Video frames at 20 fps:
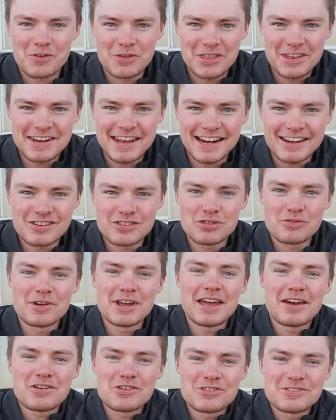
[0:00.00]
For the next
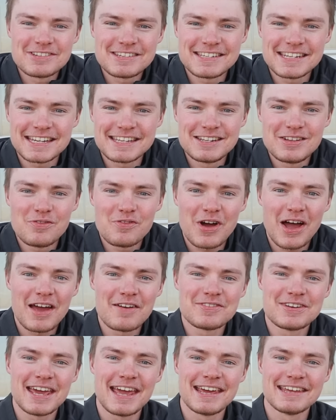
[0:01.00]

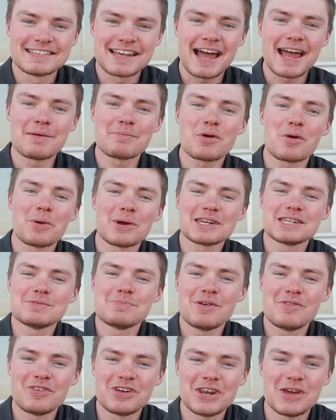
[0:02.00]
365 days, I am going to
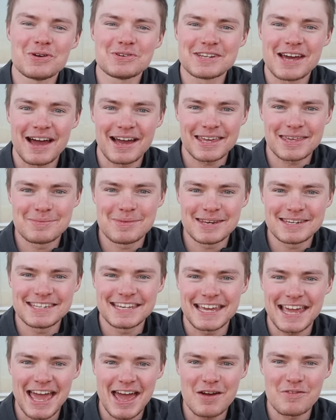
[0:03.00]
be video
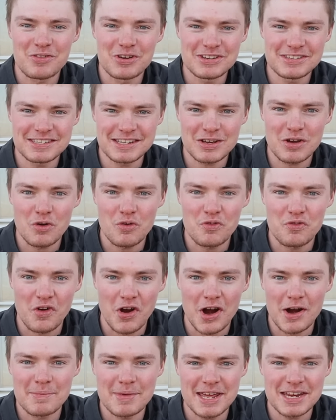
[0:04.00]
documenting every single
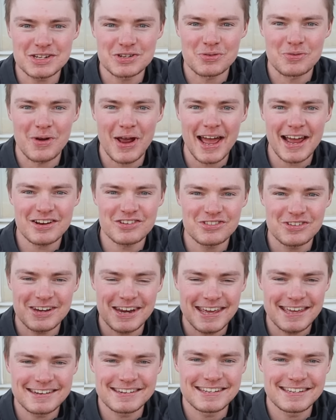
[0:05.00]
farm interaction
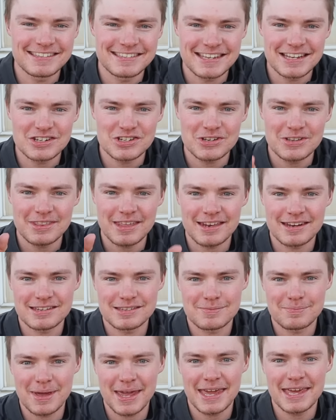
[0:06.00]
and decision that
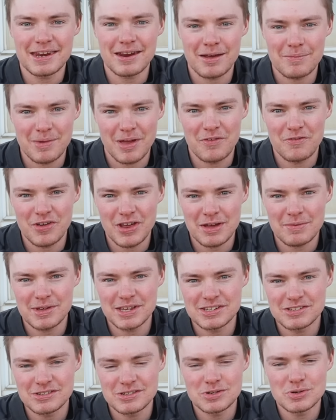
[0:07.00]
is made on my
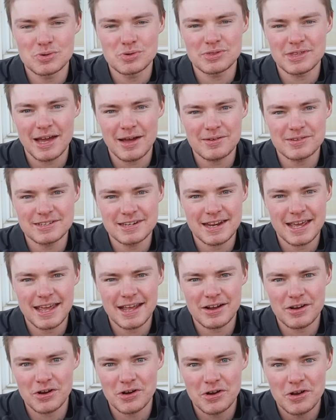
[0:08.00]
family's
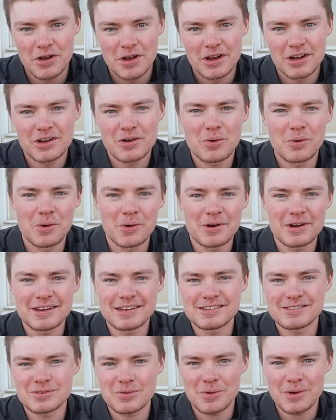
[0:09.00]
2,000-acre corn
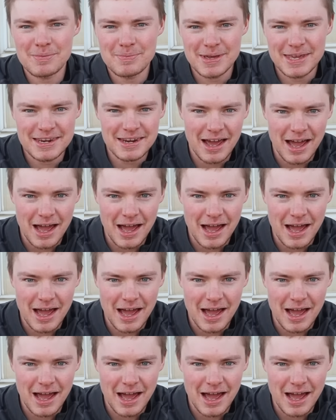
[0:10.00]
and soybean